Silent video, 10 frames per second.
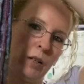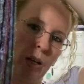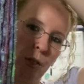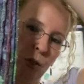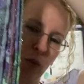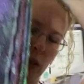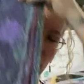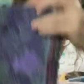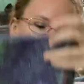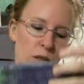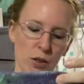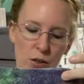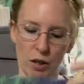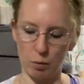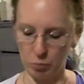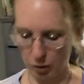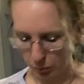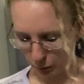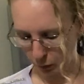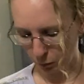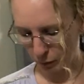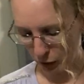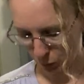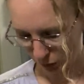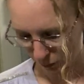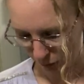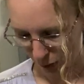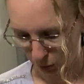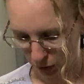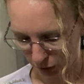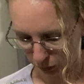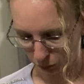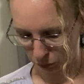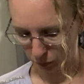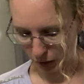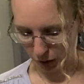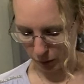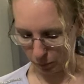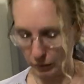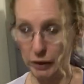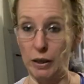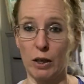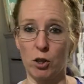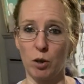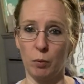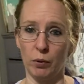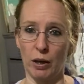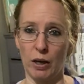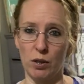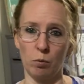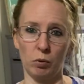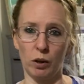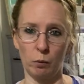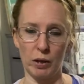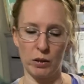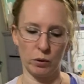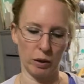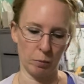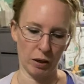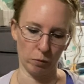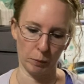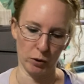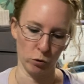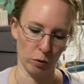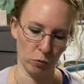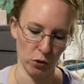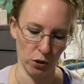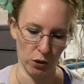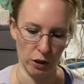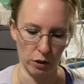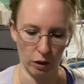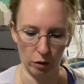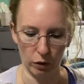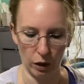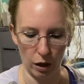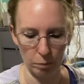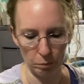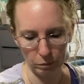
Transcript: I still need to cut this. I probably won't mess with the fabric um, in the next couple days. I'm probably going to wait till I get back from my trip just because that's kind of a lot.